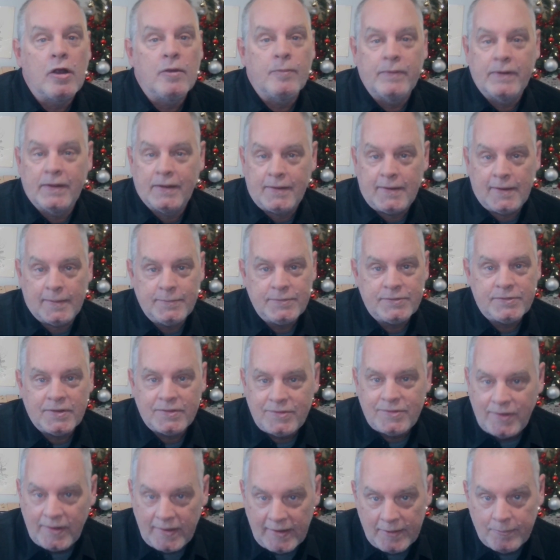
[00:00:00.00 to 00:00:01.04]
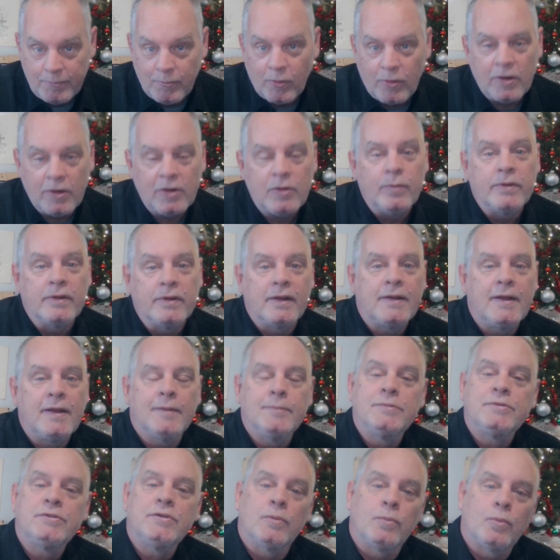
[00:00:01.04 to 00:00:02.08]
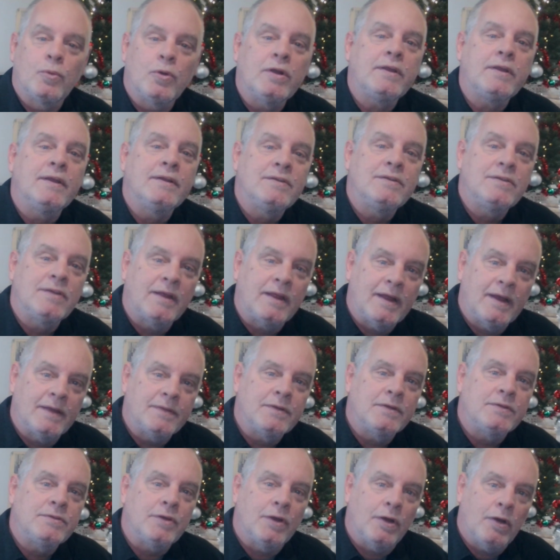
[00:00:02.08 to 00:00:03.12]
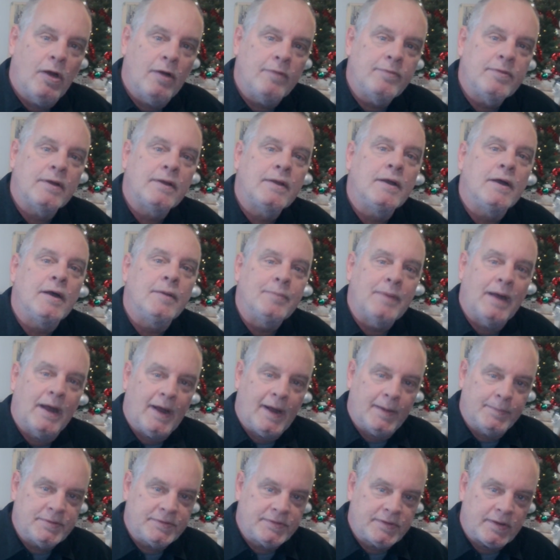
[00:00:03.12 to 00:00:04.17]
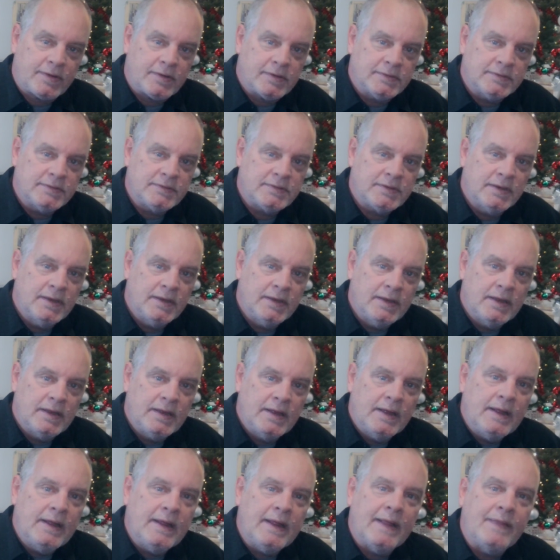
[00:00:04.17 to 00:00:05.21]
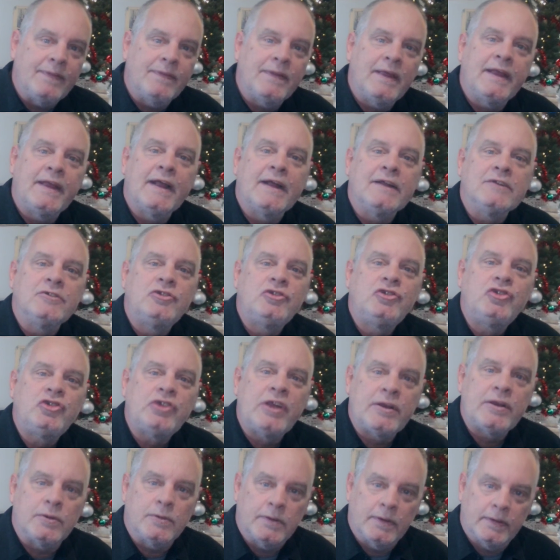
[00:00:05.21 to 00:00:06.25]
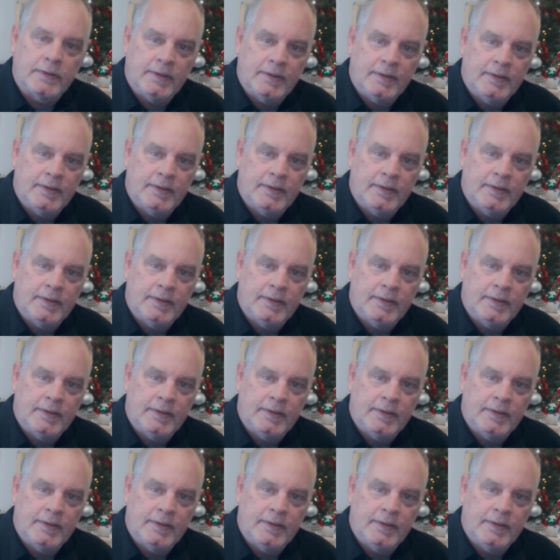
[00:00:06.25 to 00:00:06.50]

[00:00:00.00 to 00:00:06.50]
when it comes to teamwork, when it comes to working together to overcome obstacles. And they got shit on